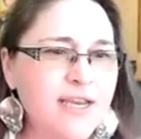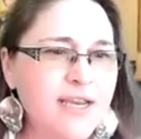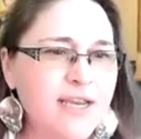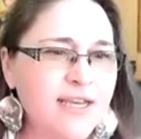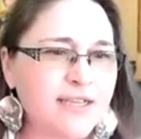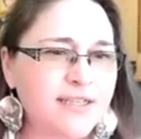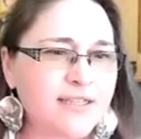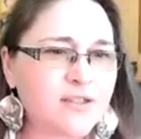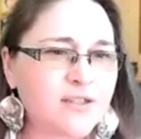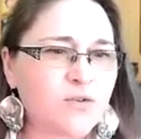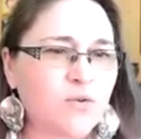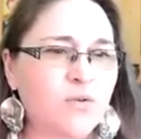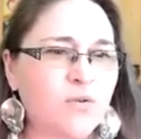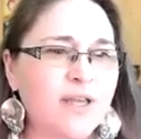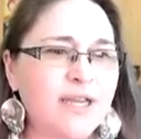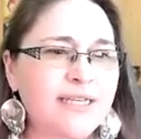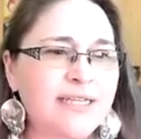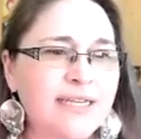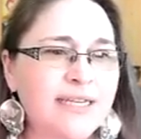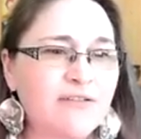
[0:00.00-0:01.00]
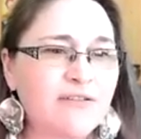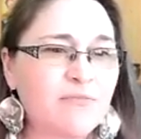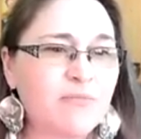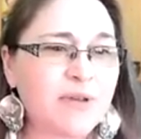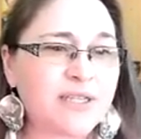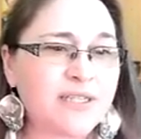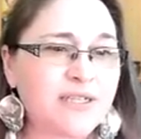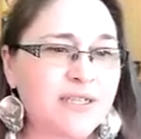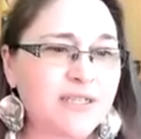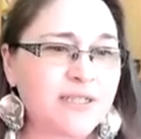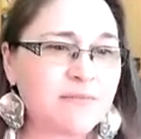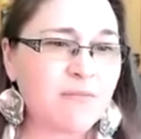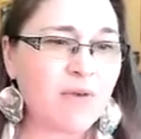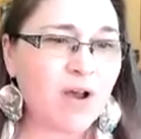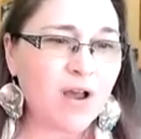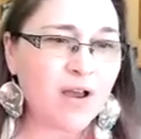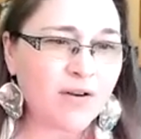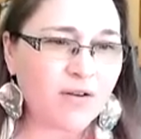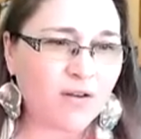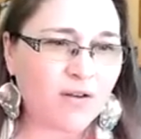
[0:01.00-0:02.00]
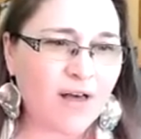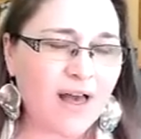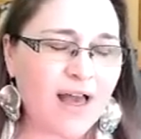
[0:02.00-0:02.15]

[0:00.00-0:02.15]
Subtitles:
is this whole idea of business model.